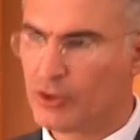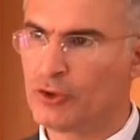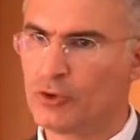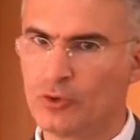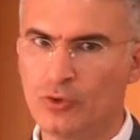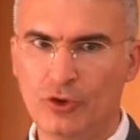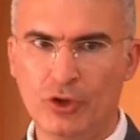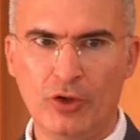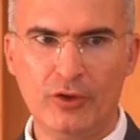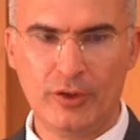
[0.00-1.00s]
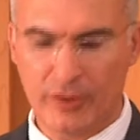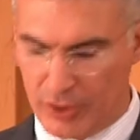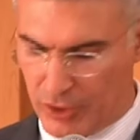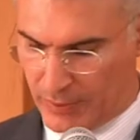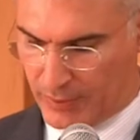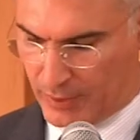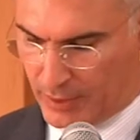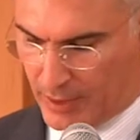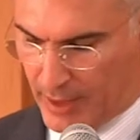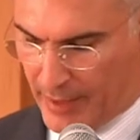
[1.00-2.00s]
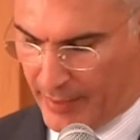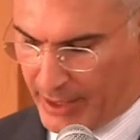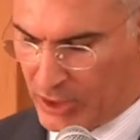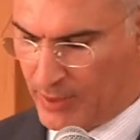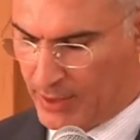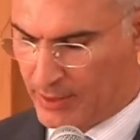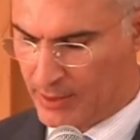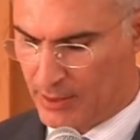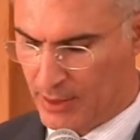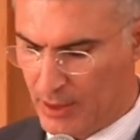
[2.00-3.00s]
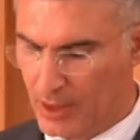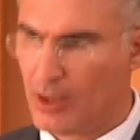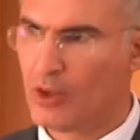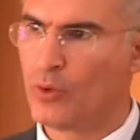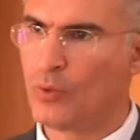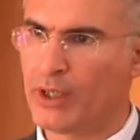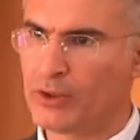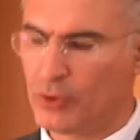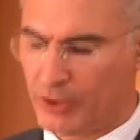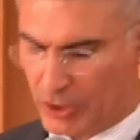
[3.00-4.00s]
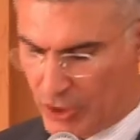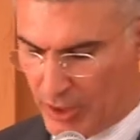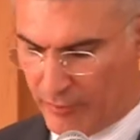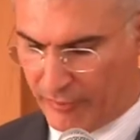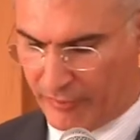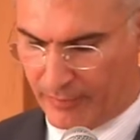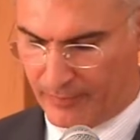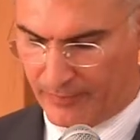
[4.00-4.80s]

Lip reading: through non-rigid arrangements, one could achieve